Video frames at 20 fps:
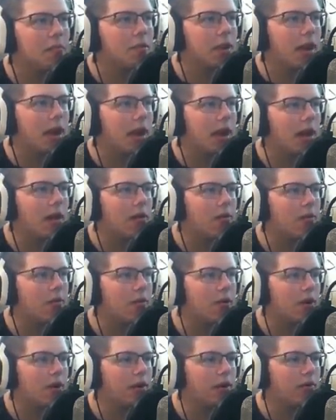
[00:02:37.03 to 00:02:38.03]
But yeah, I
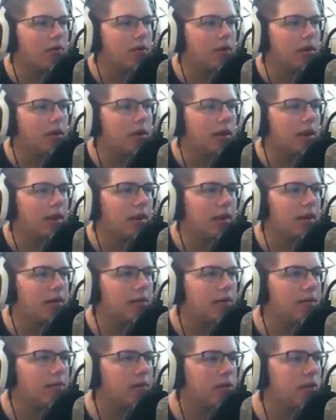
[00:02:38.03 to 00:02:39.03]
really like
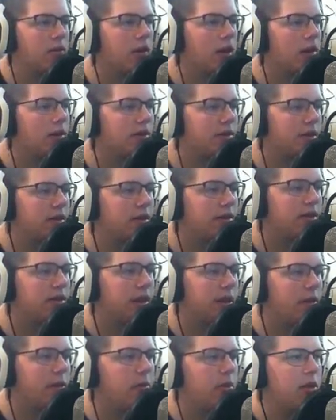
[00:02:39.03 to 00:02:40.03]
it. You guys can
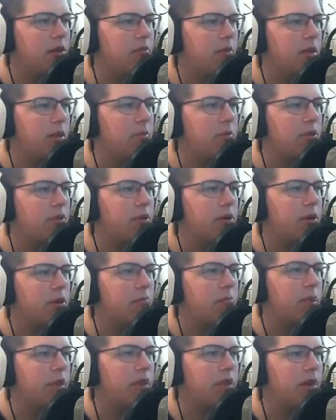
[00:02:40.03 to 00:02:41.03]
tell me maybe your
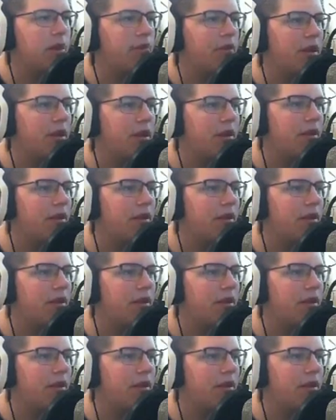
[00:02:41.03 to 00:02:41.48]
opinion of it